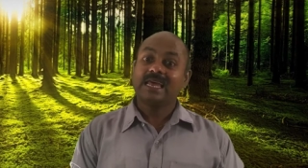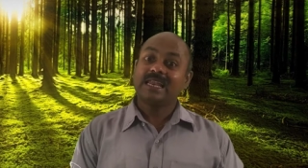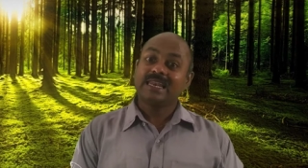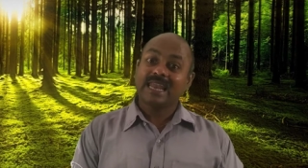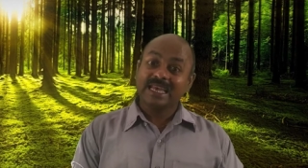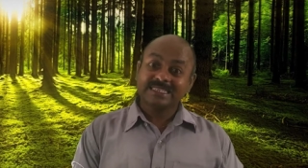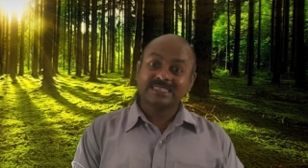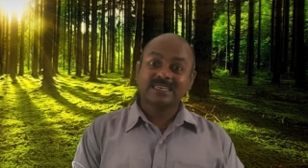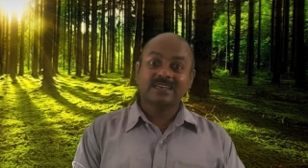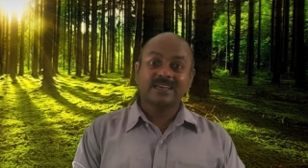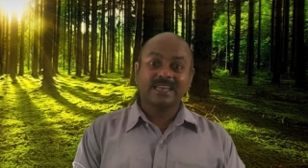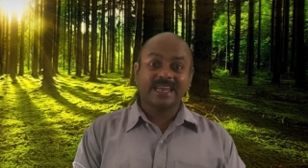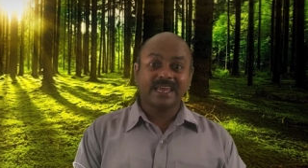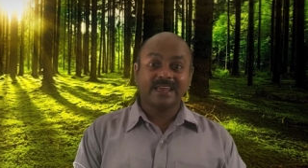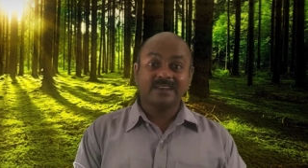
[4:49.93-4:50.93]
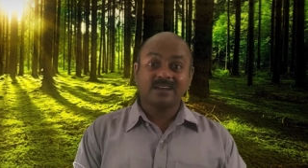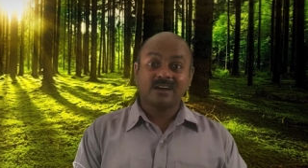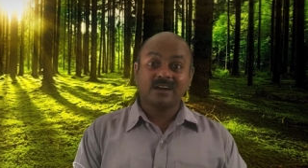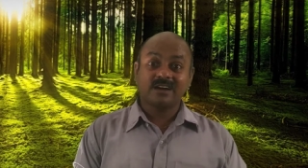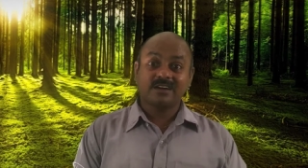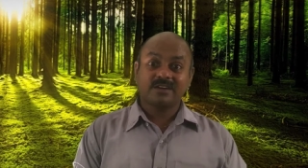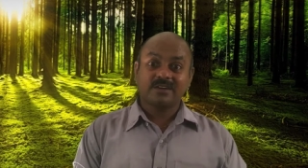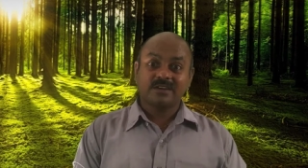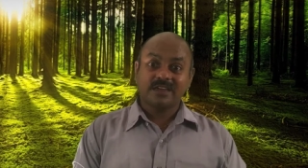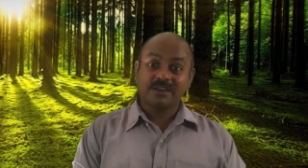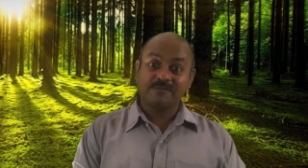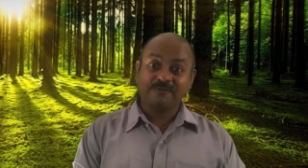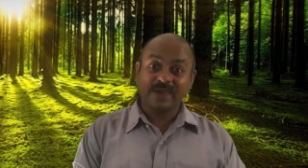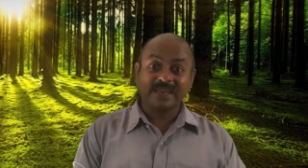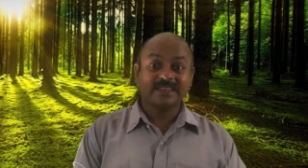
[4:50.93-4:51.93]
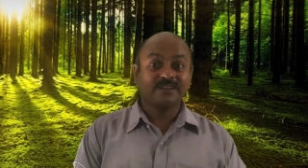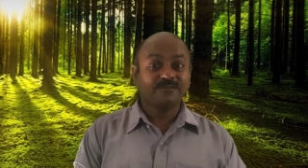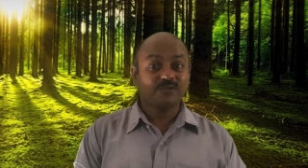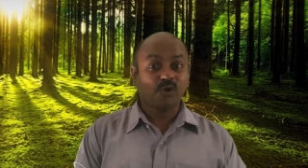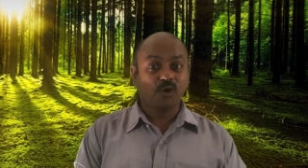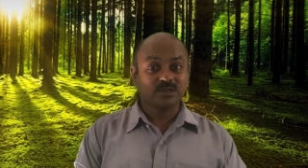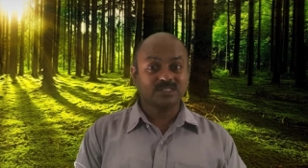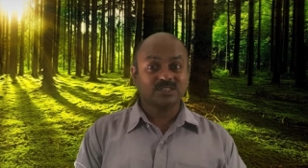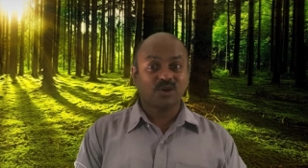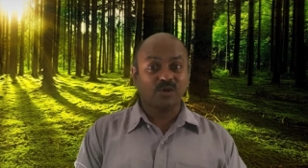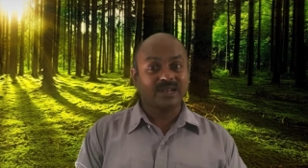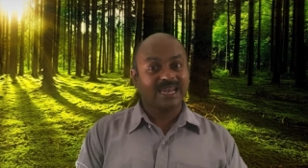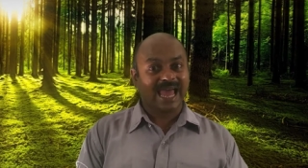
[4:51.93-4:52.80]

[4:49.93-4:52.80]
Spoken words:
Let's create an effective course on